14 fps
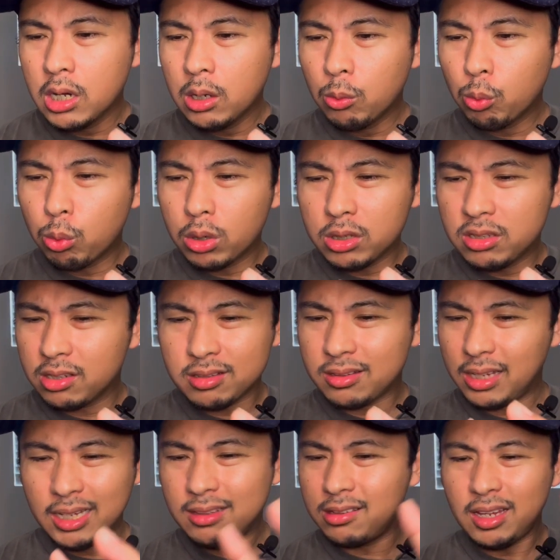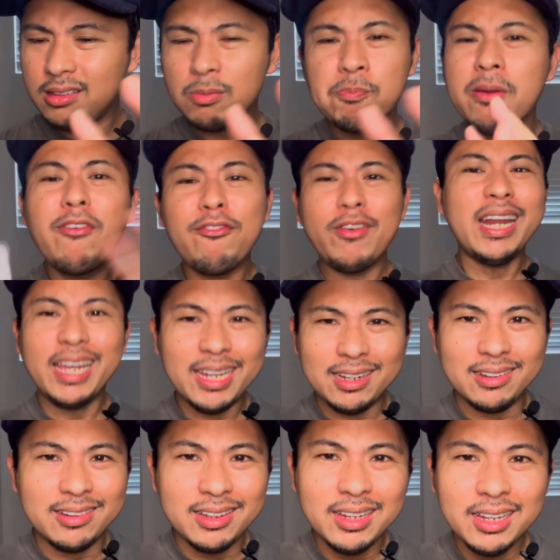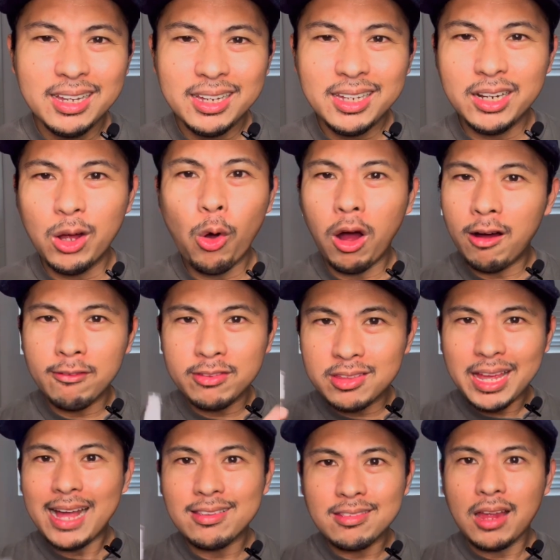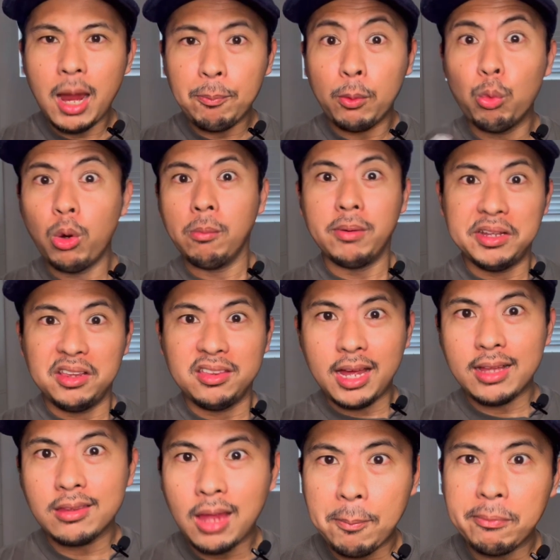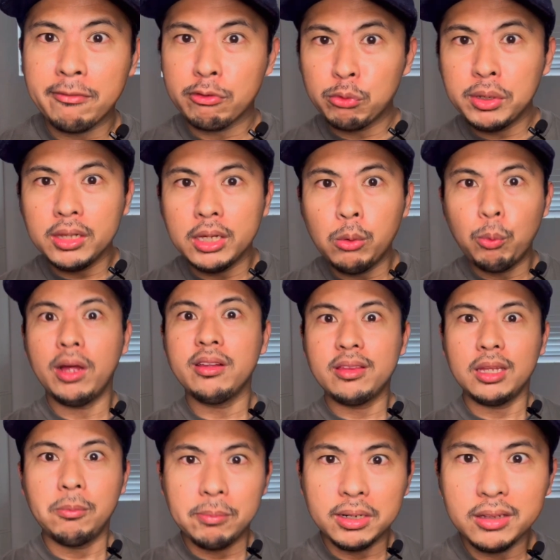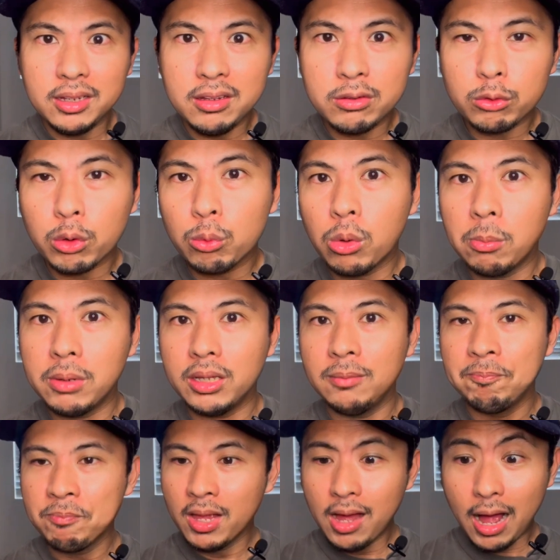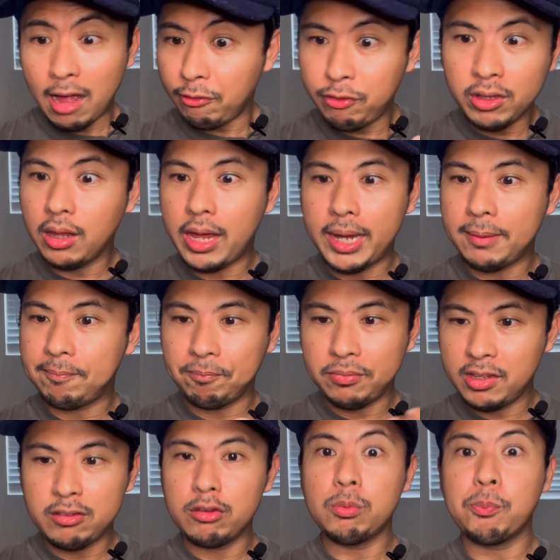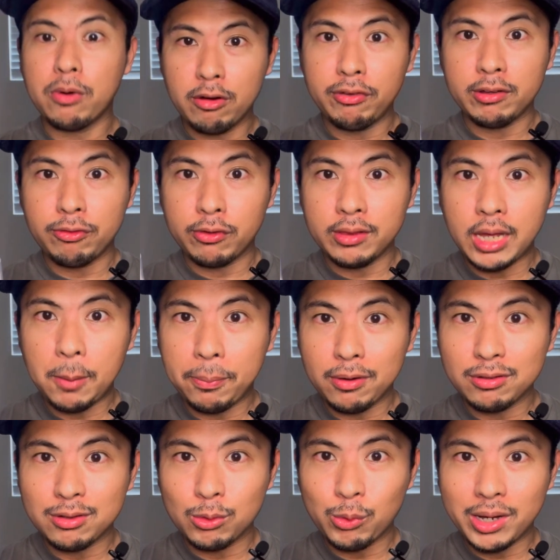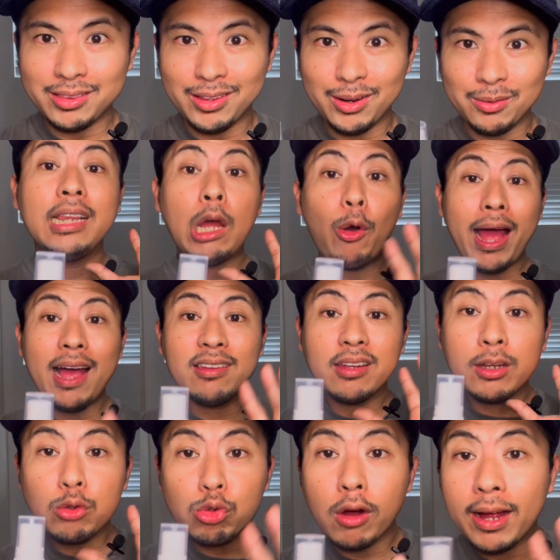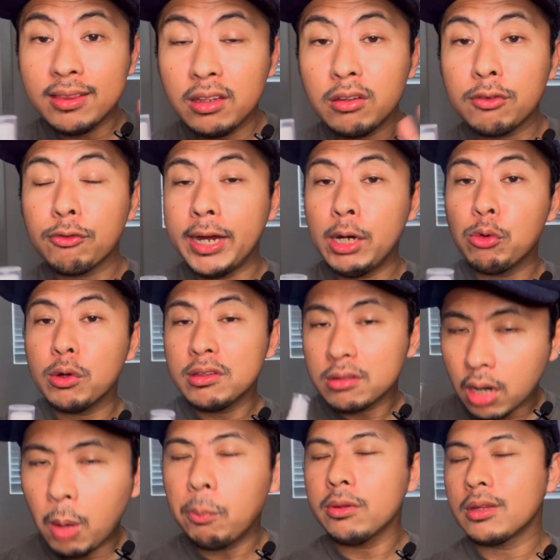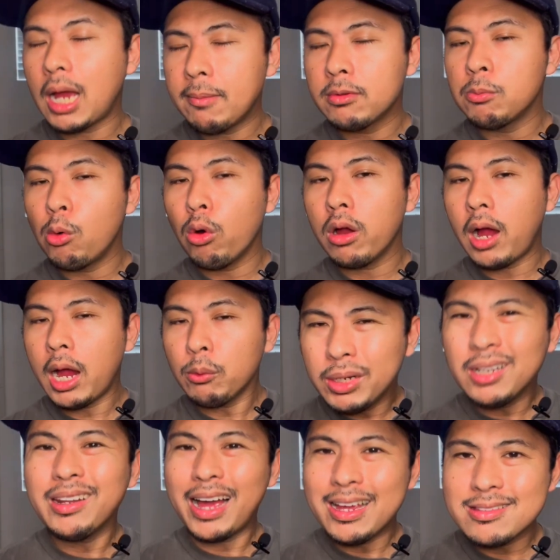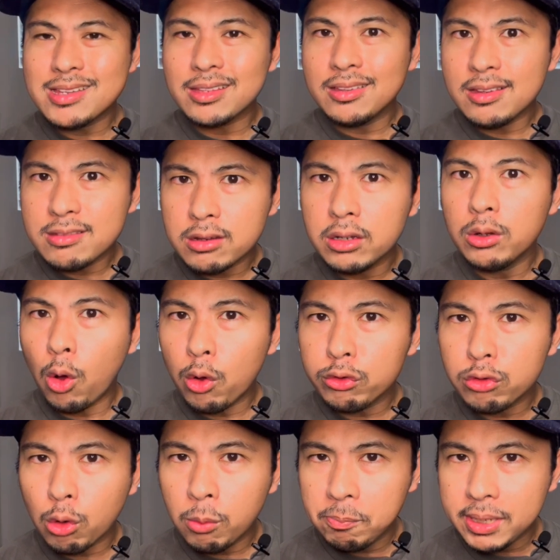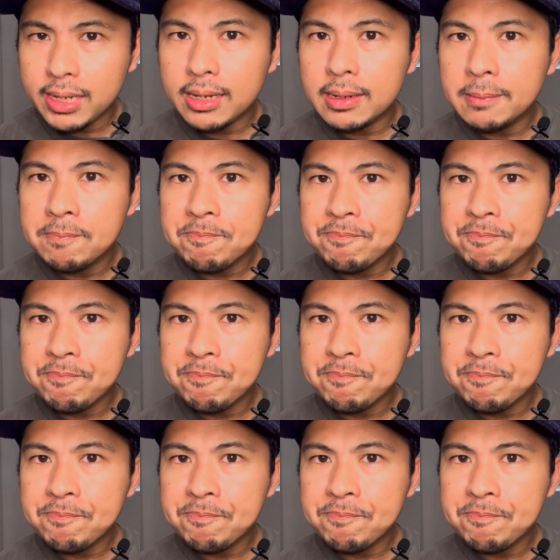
would just, it's befitting, you know, of that type of woman, that type of really wealthy Middle Eastern woman. I feel like this is perfect for that person right there. Now, as I tried this fragrance a couple times more, I realized that this could also be